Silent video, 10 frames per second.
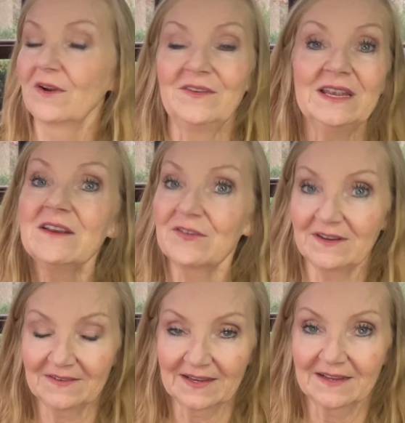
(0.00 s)

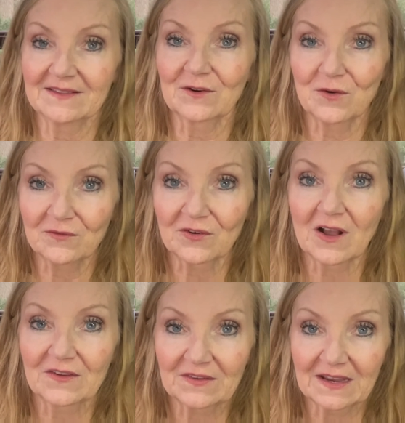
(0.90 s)
decreasing their
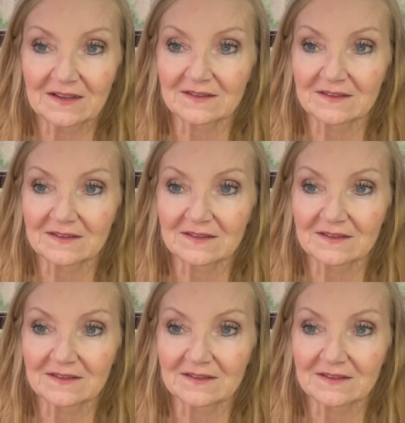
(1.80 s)
overall sales,